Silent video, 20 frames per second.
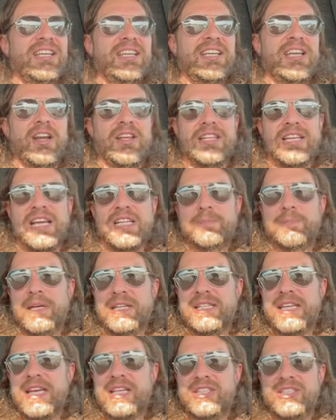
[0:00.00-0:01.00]
the
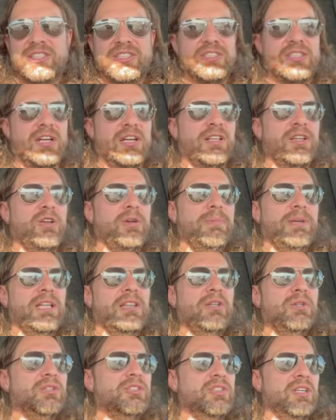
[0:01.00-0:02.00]
expectations are a little bit
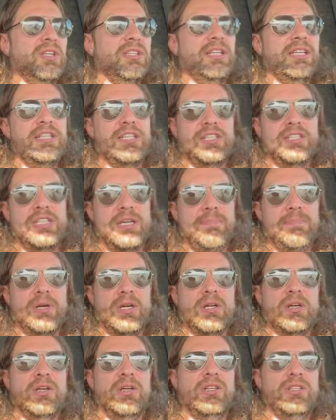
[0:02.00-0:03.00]
looser than your
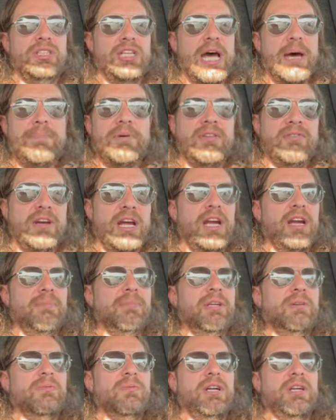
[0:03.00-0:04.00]
typical shop
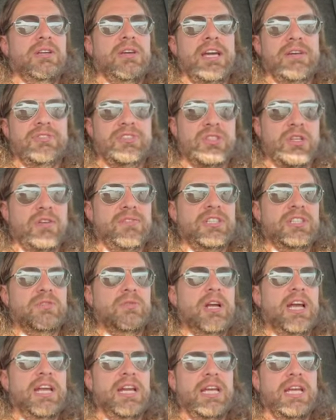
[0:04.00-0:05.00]
environment where you have service
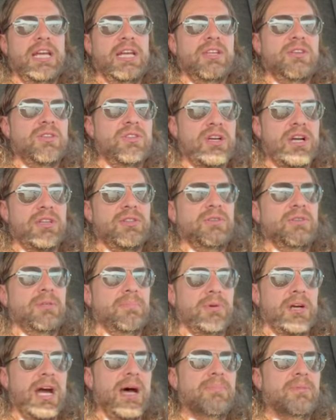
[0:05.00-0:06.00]
writing and you talk through the
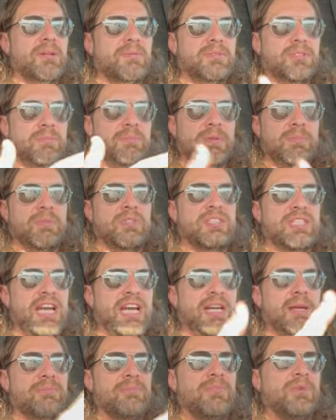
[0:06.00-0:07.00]
problems and people
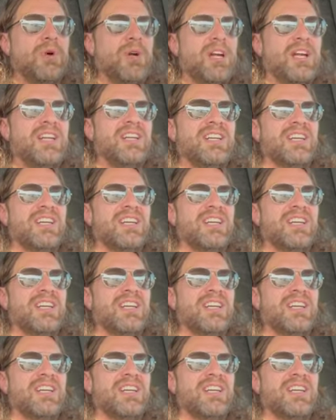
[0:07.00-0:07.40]
sign up for it.